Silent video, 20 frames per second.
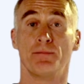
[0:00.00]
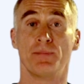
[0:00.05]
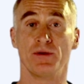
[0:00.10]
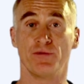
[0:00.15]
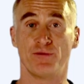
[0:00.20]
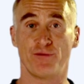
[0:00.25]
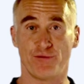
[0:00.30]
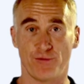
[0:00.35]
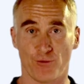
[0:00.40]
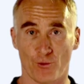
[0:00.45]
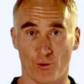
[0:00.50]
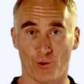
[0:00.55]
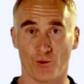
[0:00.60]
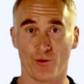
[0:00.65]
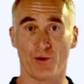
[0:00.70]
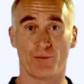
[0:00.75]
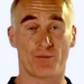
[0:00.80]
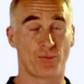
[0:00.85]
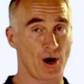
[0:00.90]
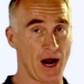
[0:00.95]
before
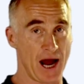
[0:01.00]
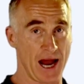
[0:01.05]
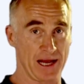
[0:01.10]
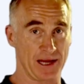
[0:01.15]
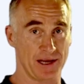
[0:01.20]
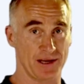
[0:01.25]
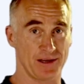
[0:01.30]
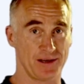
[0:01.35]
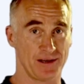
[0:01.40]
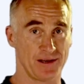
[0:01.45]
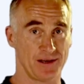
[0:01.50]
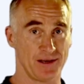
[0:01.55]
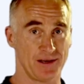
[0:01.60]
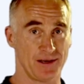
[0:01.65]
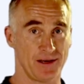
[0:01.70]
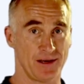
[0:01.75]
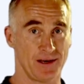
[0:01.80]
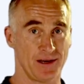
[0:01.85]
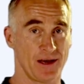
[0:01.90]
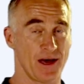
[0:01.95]
the break.
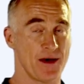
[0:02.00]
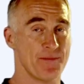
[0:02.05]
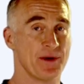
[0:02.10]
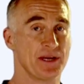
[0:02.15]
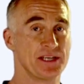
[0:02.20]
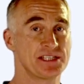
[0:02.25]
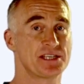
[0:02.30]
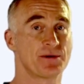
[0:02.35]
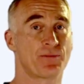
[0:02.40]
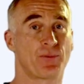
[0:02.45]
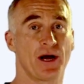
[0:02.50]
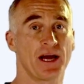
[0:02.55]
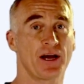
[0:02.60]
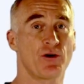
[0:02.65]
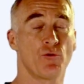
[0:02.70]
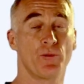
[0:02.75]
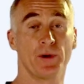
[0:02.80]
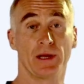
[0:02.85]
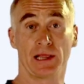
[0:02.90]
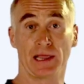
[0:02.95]
It means the break
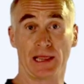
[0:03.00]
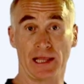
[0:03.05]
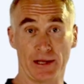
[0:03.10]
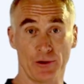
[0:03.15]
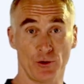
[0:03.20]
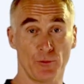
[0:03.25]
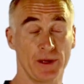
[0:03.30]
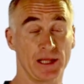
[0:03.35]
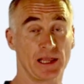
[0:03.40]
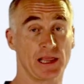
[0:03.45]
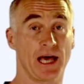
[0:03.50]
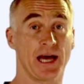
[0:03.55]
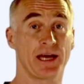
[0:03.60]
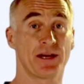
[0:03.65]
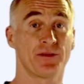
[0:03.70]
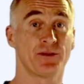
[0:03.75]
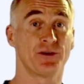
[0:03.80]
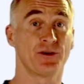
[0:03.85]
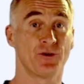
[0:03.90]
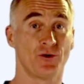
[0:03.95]
will be a little bit
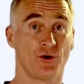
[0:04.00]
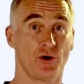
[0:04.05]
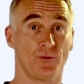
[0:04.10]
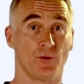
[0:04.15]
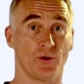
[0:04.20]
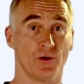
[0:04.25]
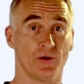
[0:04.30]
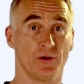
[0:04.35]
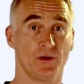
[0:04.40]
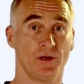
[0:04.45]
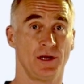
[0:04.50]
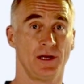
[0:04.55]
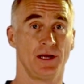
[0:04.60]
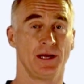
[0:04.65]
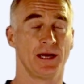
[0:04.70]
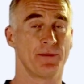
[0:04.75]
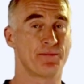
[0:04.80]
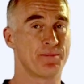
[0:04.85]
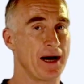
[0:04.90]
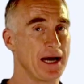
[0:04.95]
later than normal.
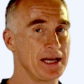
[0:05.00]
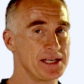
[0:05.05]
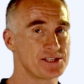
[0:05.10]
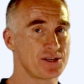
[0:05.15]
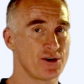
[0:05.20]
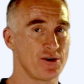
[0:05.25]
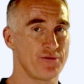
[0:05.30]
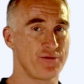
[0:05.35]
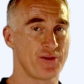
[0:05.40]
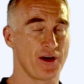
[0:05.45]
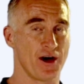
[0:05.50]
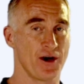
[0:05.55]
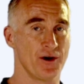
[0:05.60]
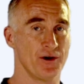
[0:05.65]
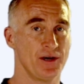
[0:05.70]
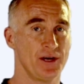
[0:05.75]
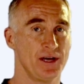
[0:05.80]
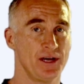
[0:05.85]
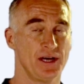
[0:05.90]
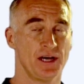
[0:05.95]
It pays off though.
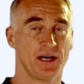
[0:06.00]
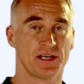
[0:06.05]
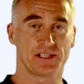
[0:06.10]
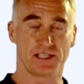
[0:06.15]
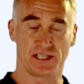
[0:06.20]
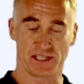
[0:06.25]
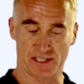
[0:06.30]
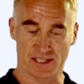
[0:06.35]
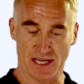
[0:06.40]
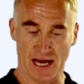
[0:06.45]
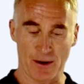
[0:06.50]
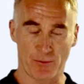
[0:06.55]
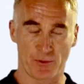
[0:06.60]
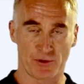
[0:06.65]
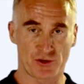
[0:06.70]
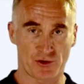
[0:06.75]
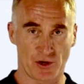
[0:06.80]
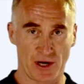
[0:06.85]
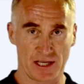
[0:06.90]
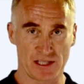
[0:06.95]
So you start
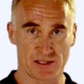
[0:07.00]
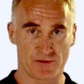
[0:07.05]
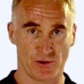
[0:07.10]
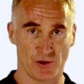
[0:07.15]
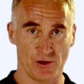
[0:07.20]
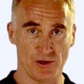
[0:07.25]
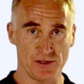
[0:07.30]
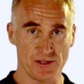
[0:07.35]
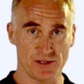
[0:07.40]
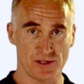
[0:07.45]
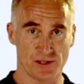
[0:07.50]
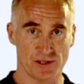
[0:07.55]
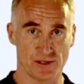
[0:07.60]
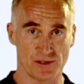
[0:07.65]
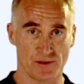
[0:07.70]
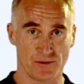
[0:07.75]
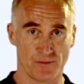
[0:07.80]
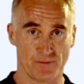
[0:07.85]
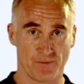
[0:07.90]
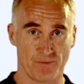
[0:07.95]
with transverse,
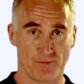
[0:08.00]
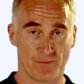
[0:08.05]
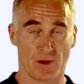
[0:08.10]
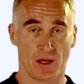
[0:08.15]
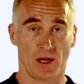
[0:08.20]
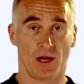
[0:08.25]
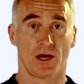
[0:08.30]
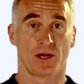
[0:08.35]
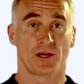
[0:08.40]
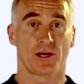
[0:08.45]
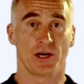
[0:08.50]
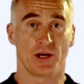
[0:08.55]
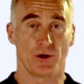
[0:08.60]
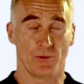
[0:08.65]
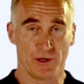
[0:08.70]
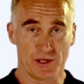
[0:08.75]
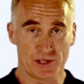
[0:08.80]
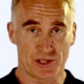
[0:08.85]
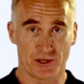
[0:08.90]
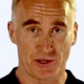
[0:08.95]
go to
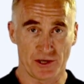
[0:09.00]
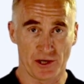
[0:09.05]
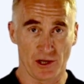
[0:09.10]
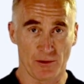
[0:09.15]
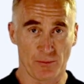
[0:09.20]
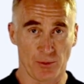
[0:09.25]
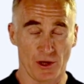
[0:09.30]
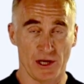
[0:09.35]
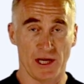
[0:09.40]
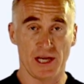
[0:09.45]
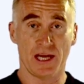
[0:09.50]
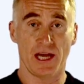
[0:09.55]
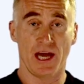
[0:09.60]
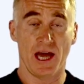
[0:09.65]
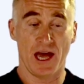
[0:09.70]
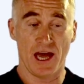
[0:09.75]
internal oblique,